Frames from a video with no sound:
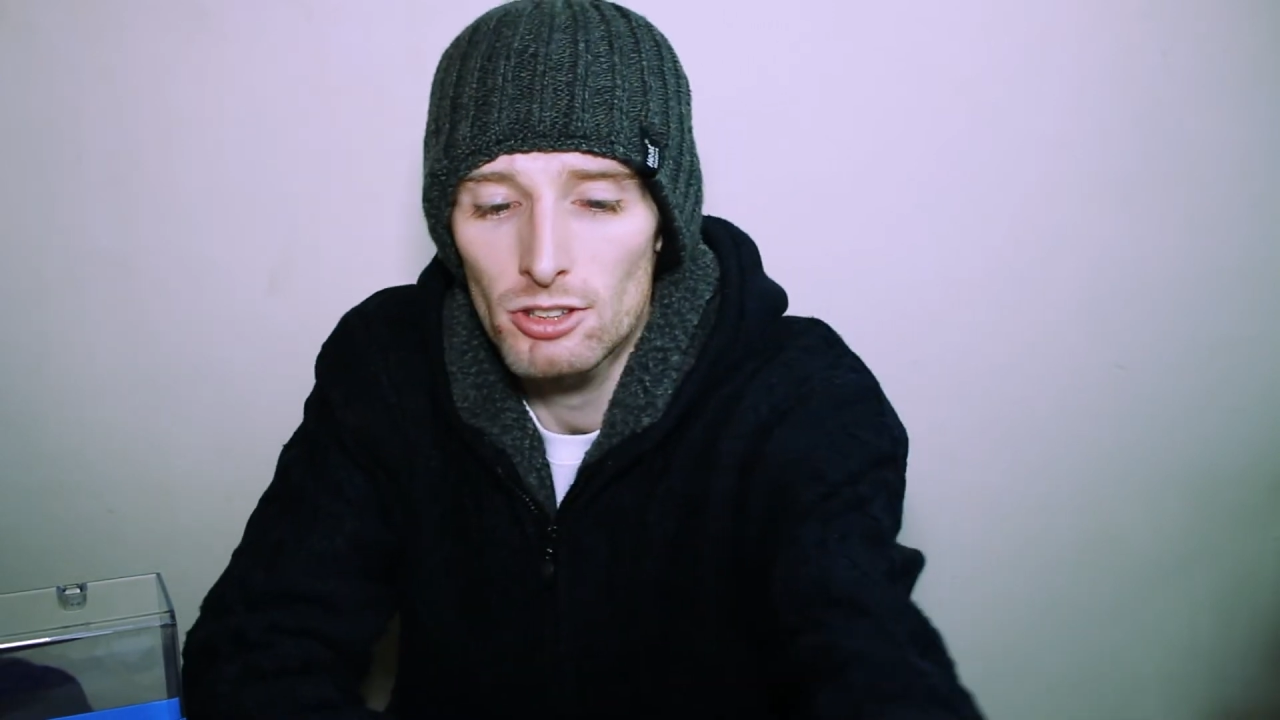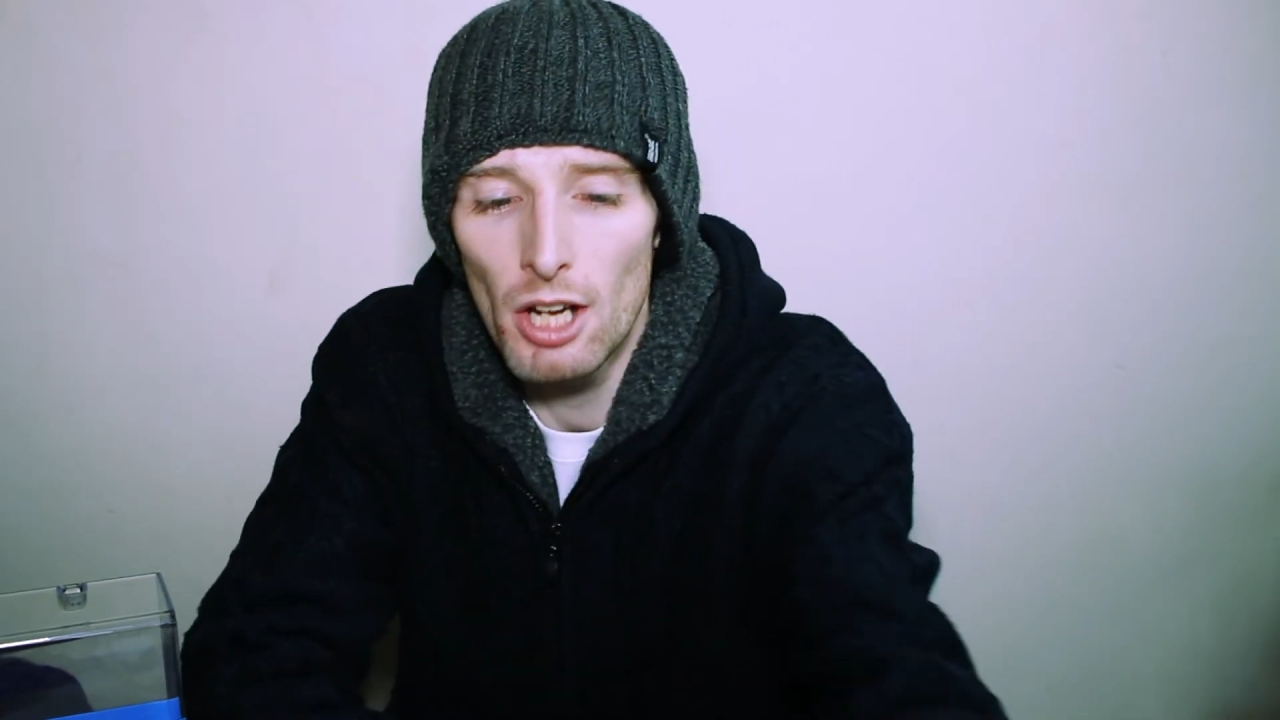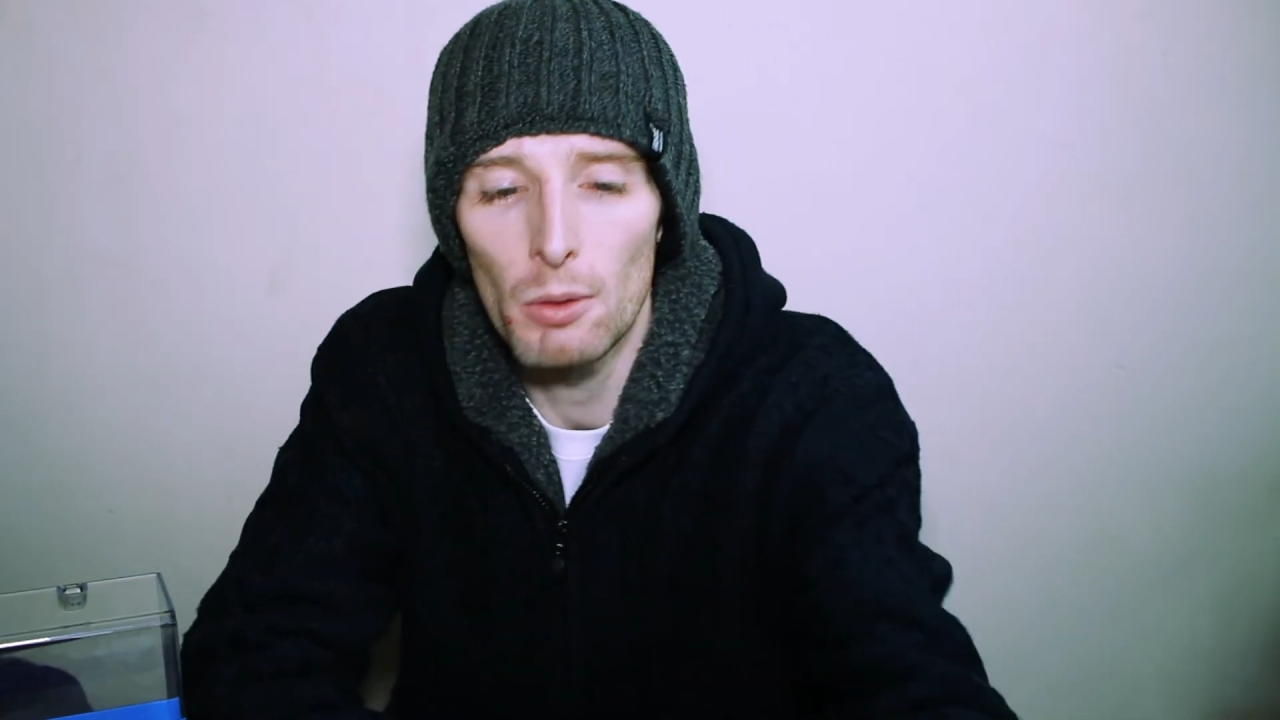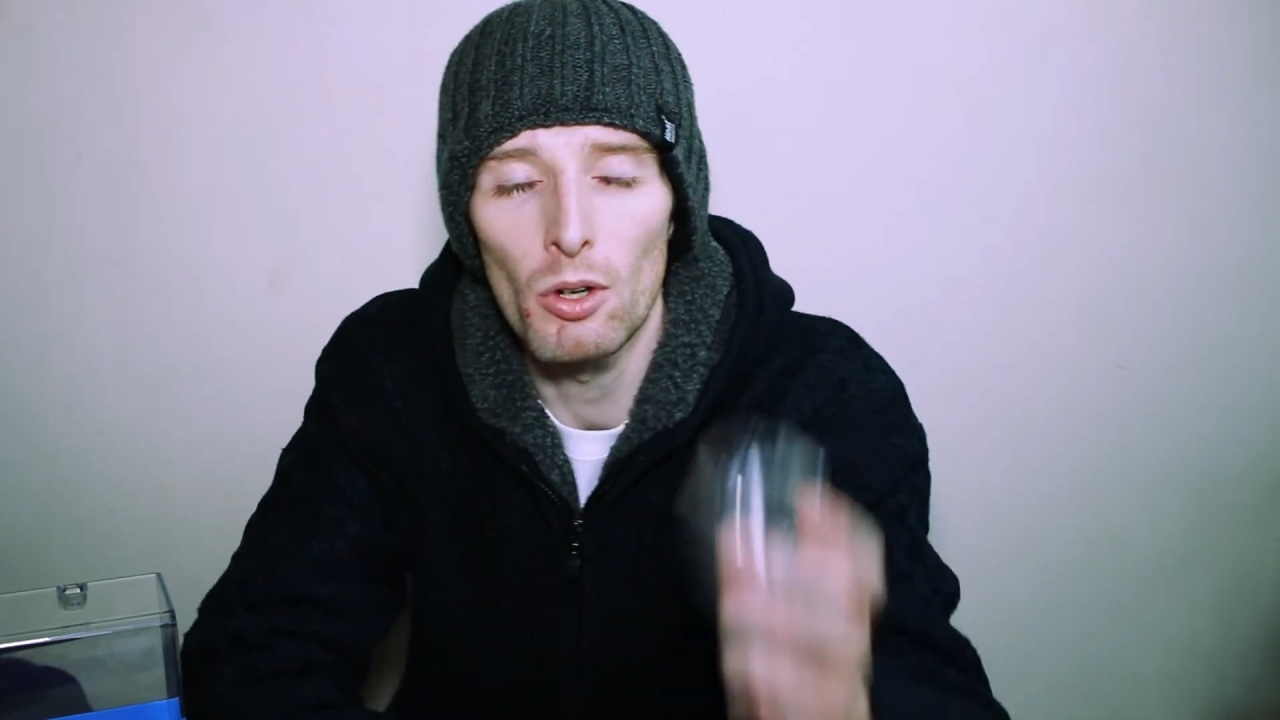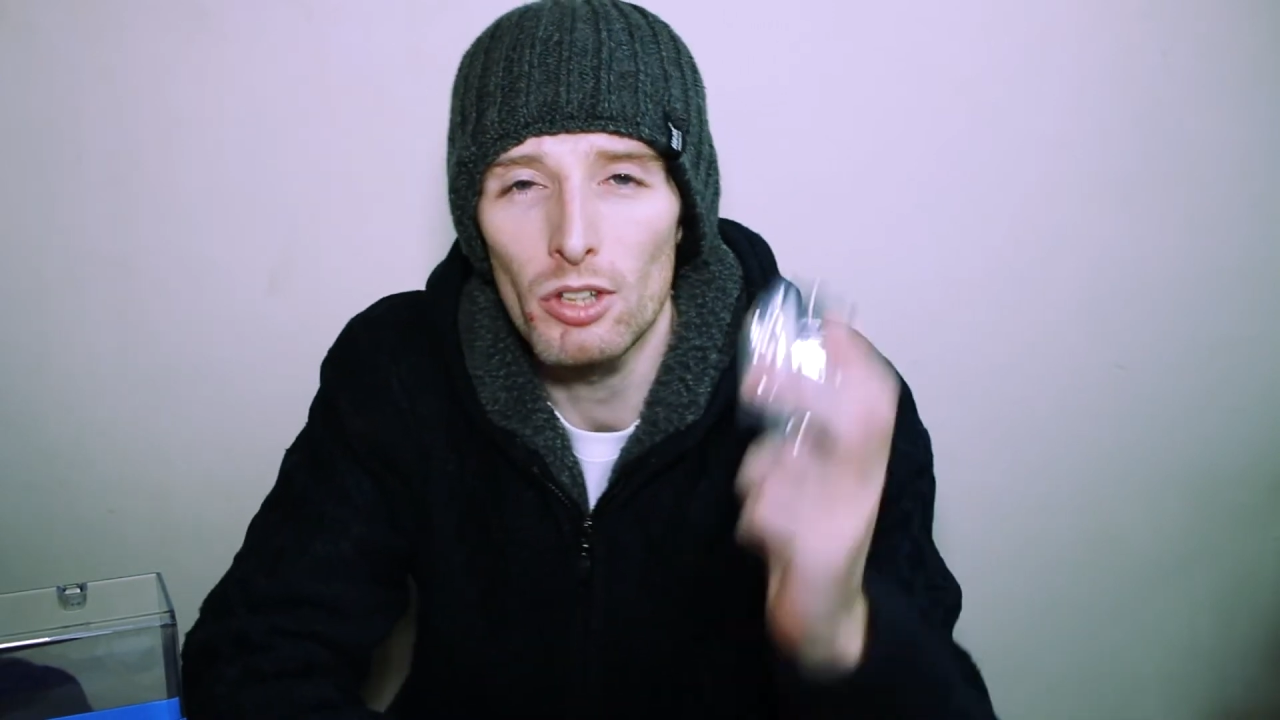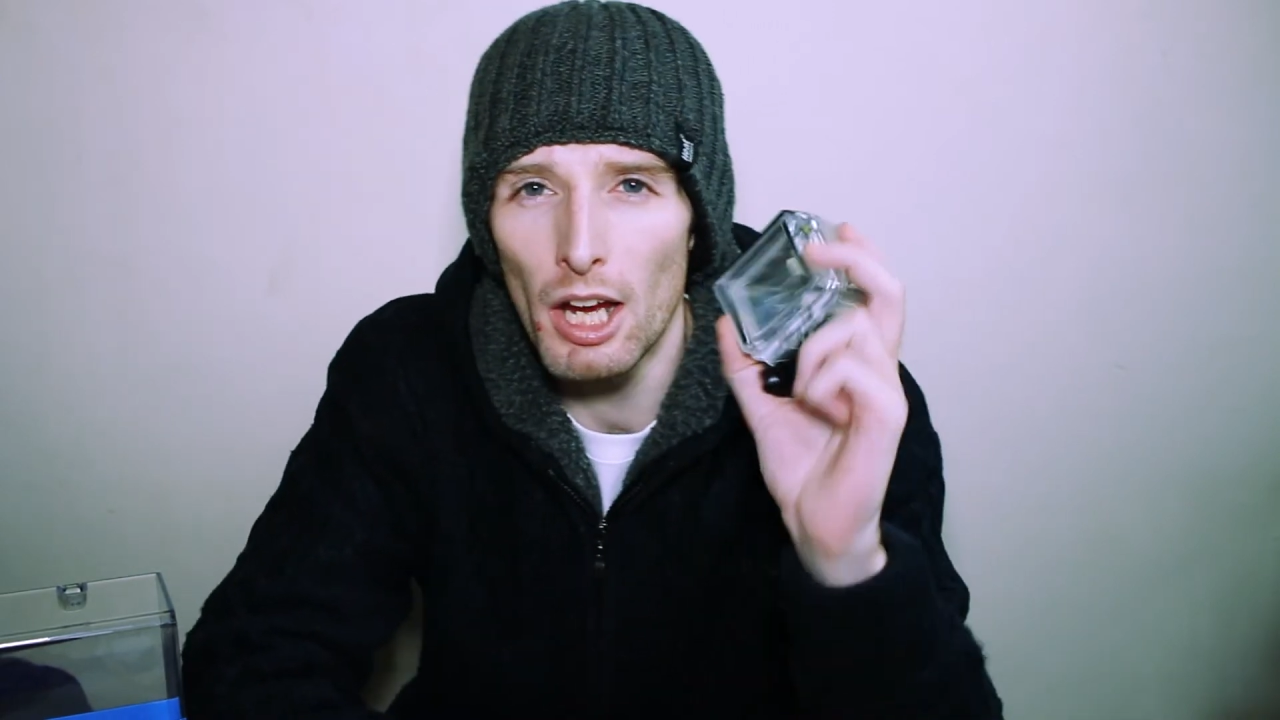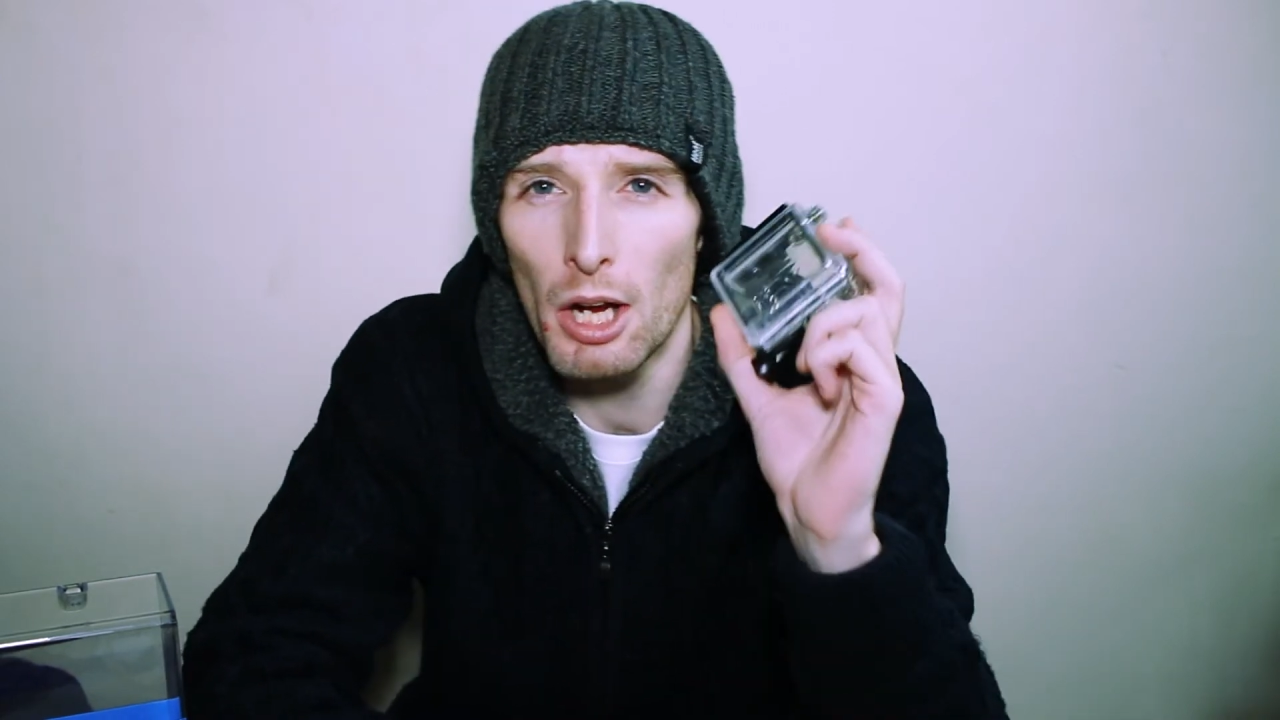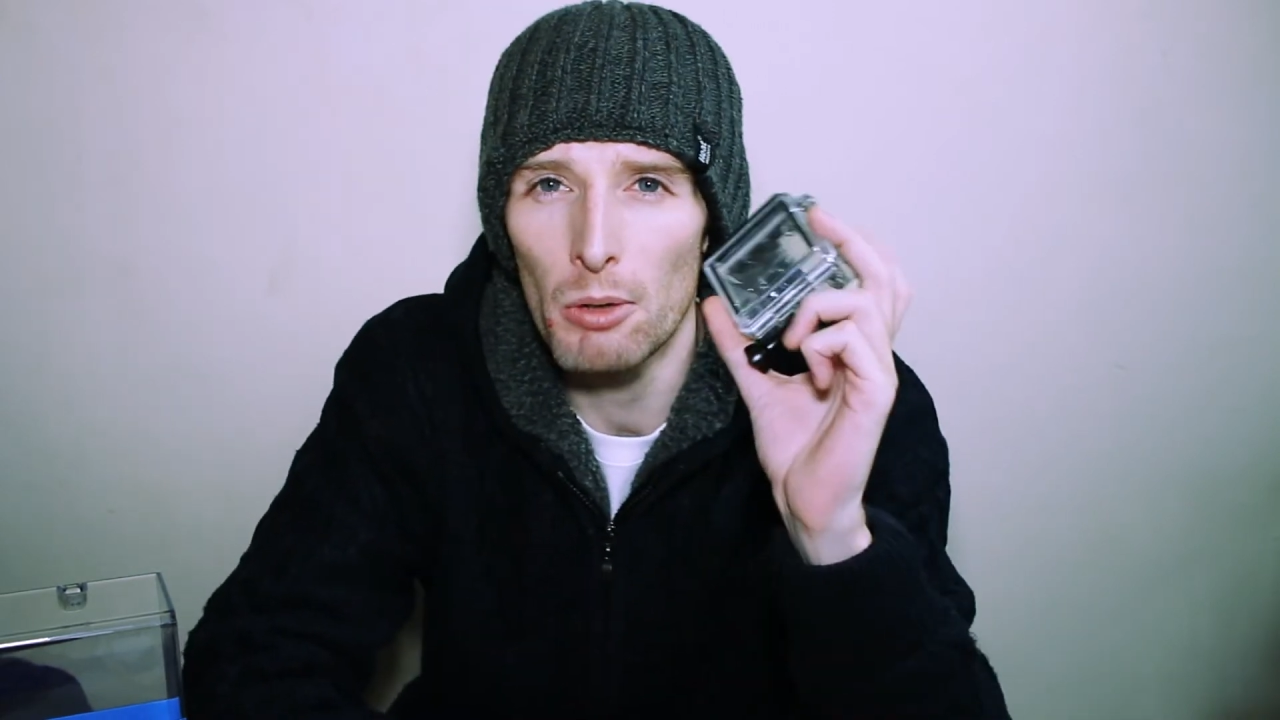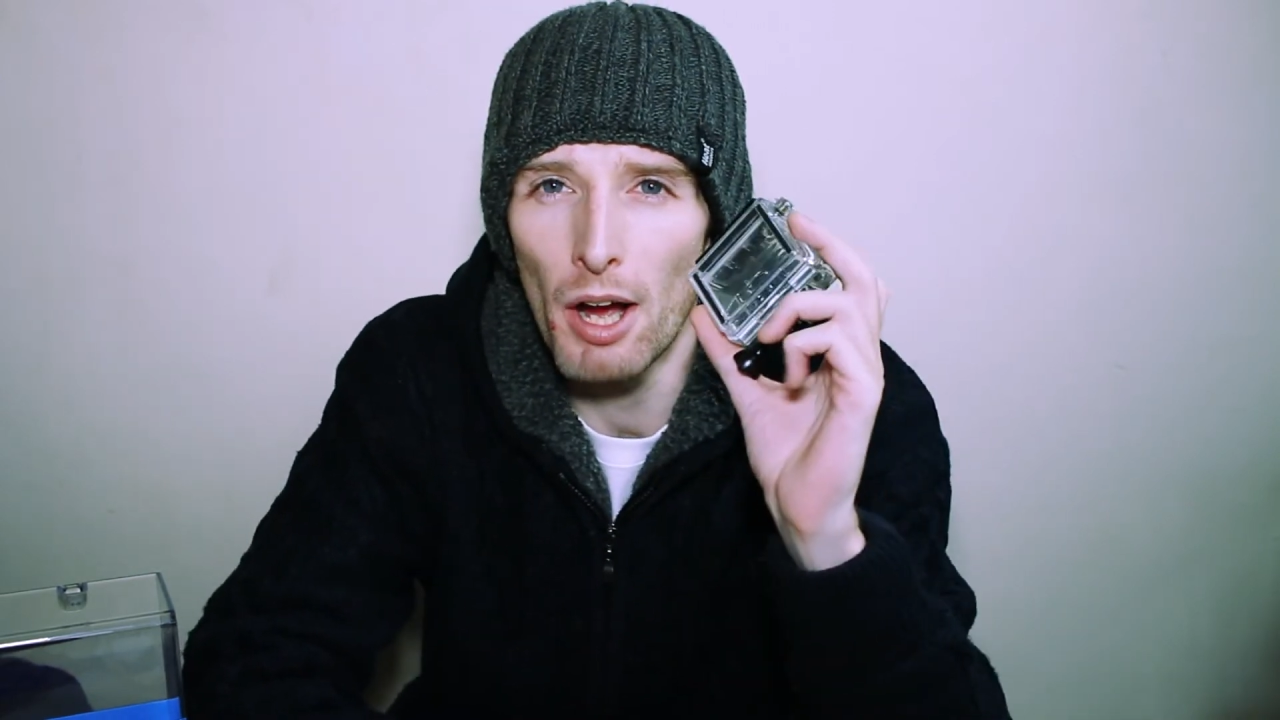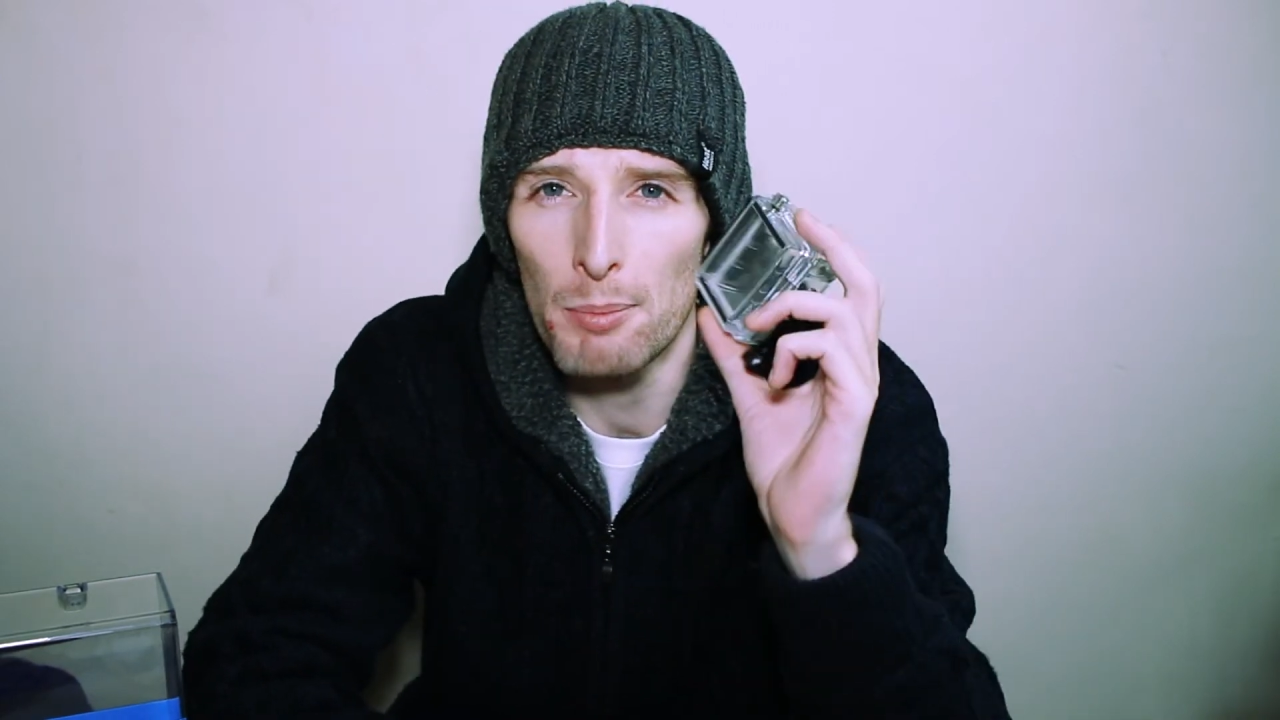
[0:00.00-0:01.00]
So
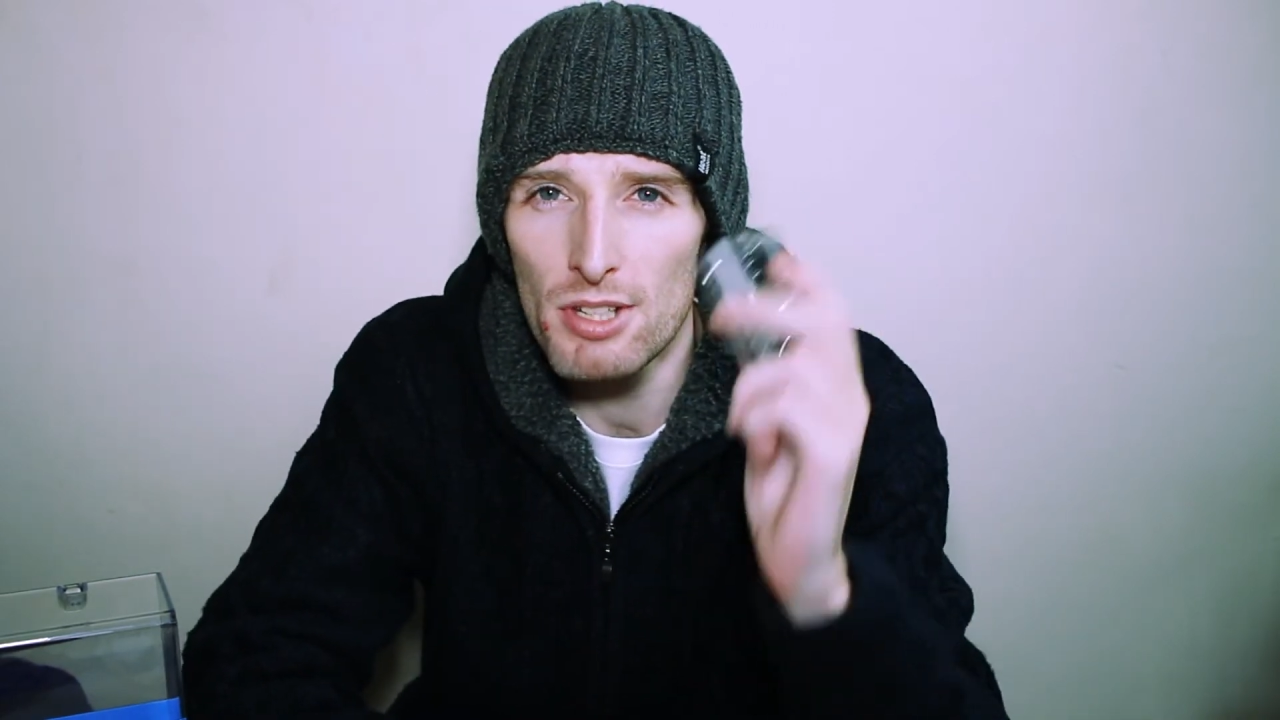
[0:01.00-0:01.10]
although a